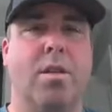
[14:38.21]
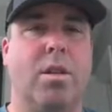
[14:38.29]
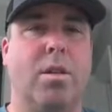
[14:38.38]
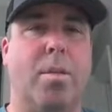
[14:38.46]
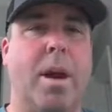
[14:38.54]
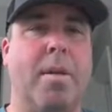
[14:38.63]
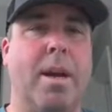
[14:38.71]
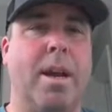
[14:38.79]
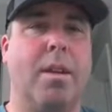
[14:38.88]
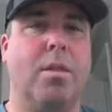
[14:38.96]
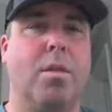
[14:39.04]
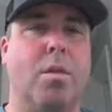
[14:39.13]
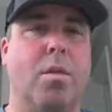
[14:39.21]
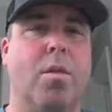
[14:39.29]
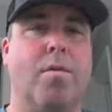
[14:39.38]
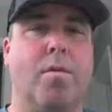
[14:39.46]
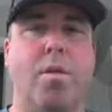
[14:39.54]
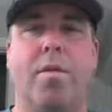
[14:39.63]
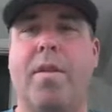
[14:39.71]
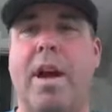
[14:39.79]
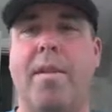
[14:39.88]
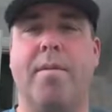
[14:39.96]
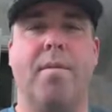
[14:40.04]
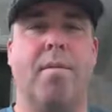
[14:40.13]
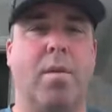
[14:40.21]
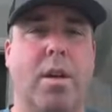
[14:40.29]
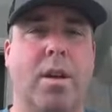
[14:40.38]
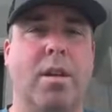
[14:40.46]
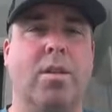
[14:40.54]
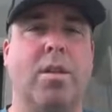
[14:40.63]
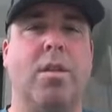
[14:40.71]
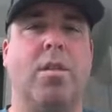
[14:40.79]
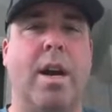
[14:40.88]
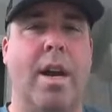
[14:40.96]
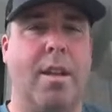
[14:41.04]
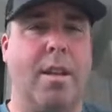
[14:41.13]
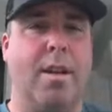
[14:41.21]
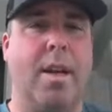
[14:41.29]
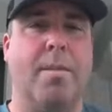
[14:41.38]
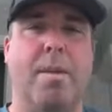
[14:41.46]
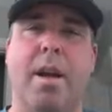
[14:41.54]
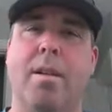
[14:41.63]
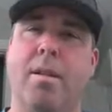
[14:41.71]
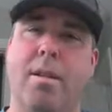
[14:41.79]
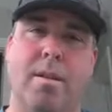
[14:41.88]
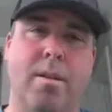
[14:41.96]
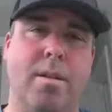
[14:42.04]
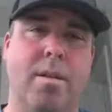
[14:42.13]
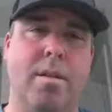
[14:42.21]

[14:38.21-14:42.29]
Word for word: you still probably got to score four or five runs a lot of the time. Not